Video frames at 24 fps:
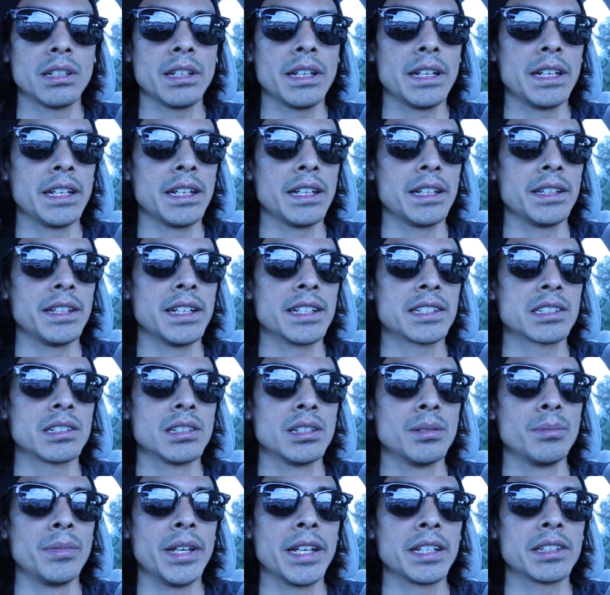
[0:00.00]
and that's
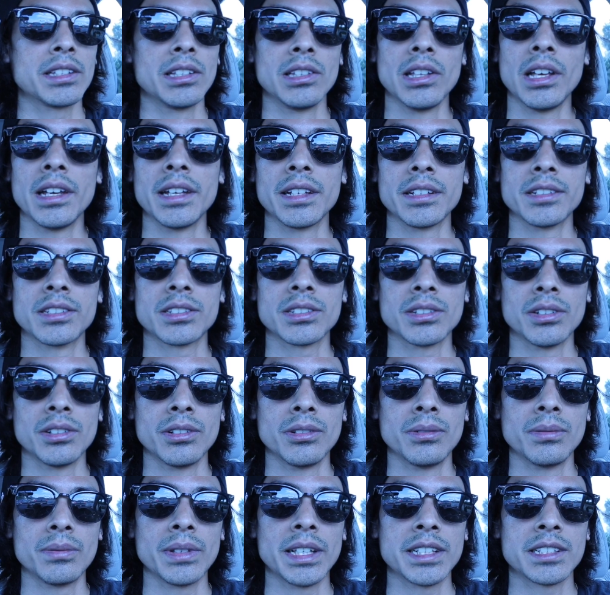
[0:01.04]
going to make the legs
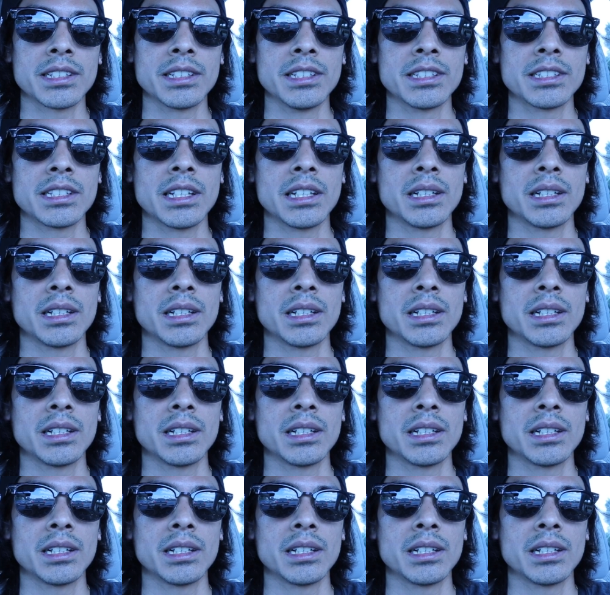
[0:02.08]
so that's going to